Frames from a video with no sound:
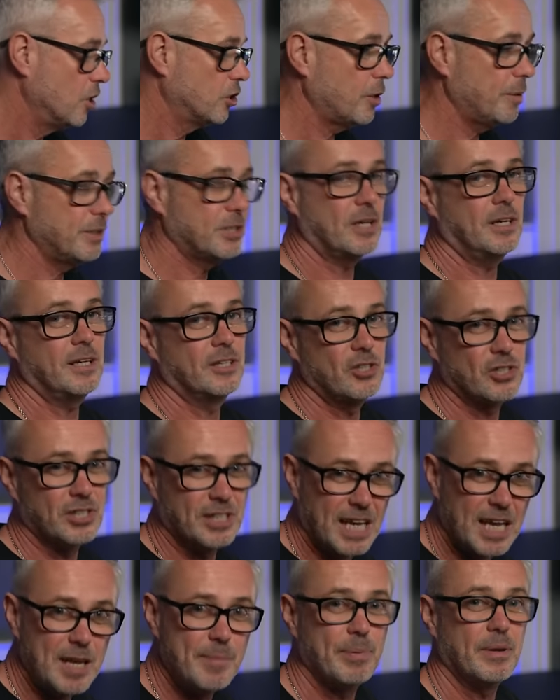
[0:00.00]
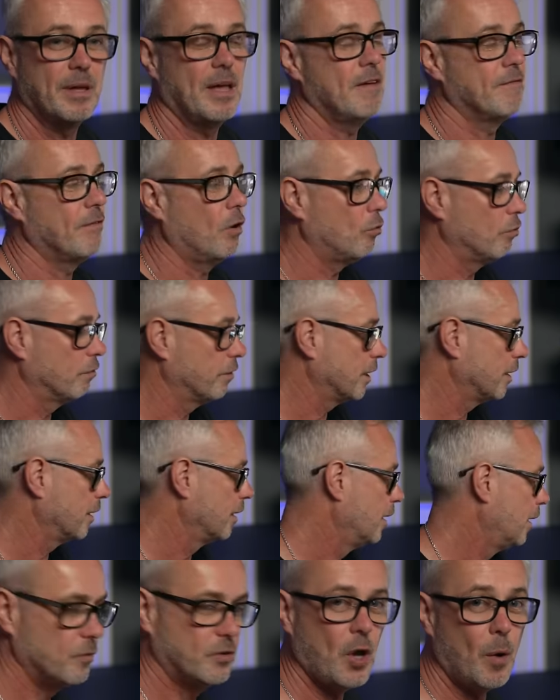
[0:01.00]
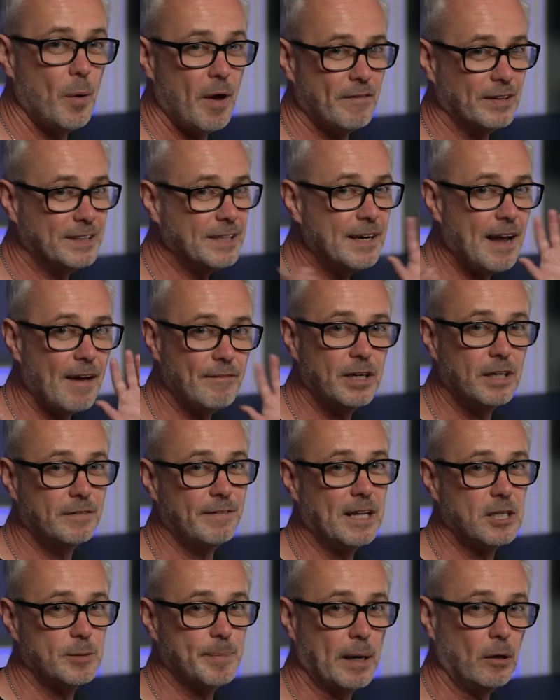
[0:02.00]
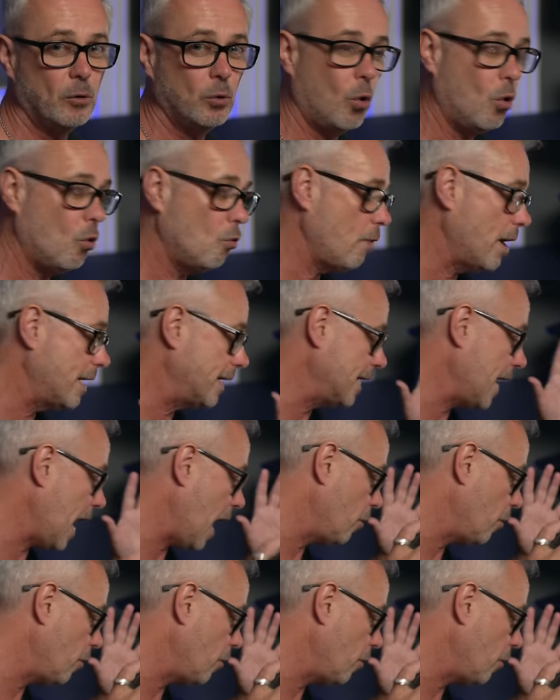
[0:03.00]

So it's gonna just keep evolving. So if I didn't have an advanced panel already,